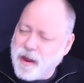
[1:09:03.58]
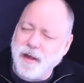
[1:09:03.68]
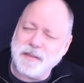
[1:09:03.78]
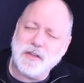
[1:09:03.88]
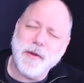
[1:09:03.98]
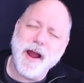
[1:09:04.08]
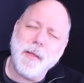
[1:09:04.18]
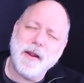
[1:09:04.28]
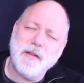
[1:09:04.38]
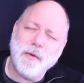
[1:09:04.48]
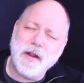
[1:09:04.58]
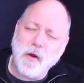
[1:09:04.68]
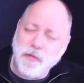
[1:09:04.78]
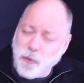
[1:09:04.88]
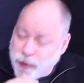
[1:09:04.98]
us, the reality that we
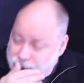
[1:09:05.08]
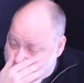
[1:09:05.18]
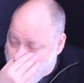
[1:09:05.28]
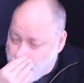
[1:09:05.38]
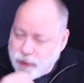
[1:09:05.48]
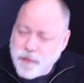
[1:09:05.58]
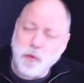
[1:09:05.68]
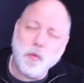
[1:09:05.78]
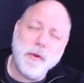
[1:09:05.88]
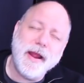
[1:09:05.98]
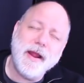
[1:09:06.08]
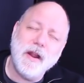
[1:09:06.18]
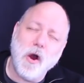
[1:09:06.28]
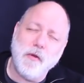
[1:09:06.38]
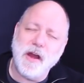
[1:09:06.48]
know. The reality that we
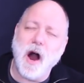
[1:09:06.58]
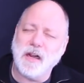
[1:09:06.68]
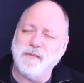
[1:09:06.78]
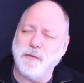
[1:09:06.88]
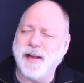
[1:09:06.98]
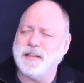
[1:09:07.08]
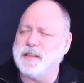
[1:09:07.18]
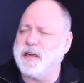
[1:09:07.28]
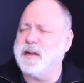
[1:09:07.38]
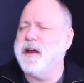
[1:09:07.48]
know, the octave we exist